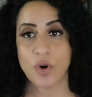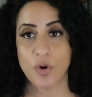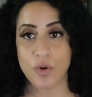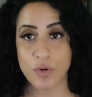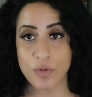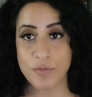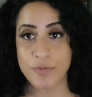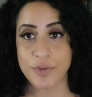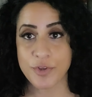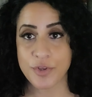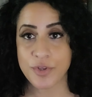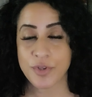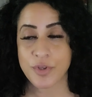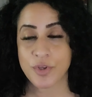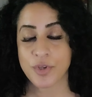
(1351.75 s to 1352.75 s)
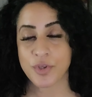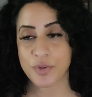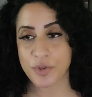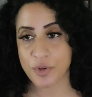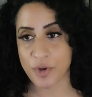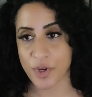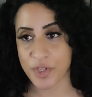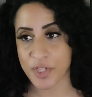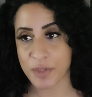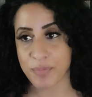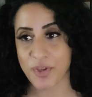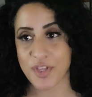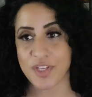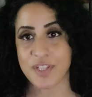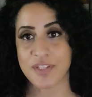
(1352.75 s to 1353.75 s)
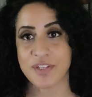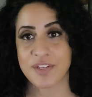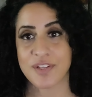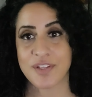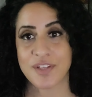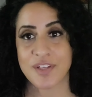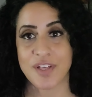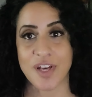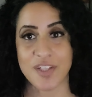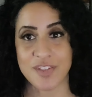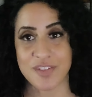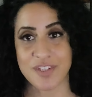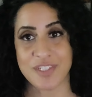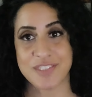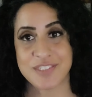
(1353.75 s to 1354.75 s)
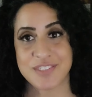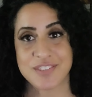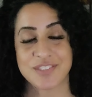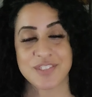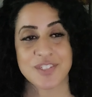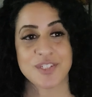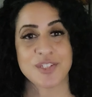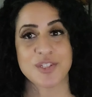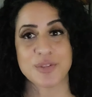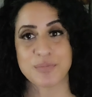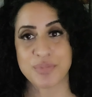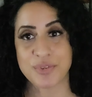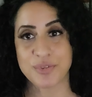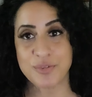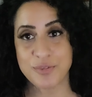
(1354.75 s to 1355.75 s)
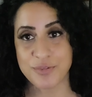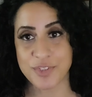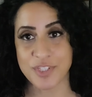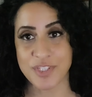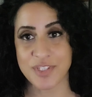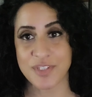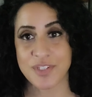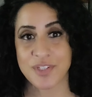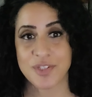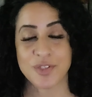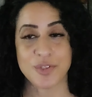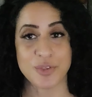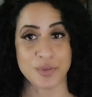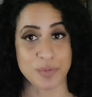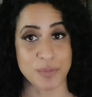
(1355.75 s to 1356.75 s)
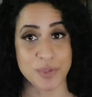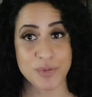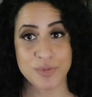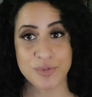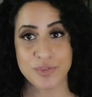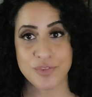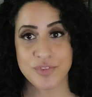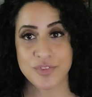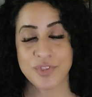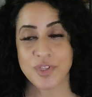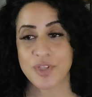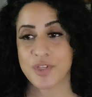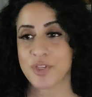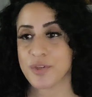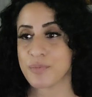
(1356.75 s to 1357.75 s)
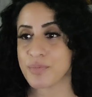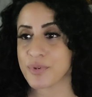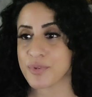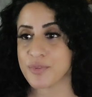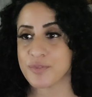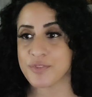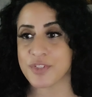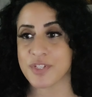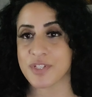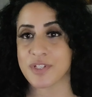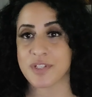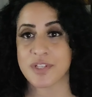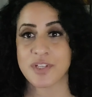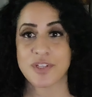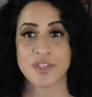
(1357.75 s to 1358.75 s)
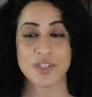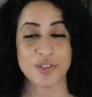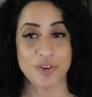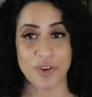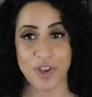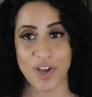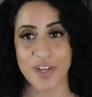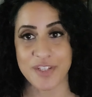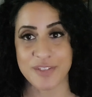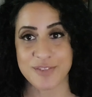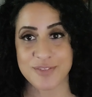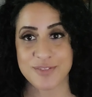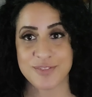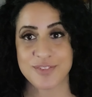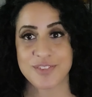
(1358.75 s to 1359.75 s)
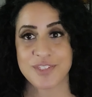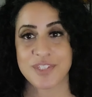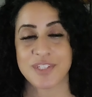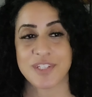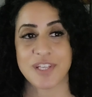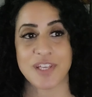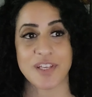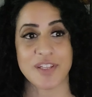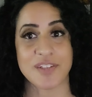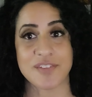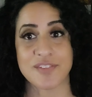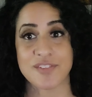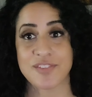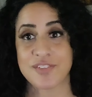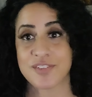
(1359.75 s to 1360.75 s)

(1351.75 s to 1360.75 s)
over your chronic pain, and thus improving your mood, improving your life, and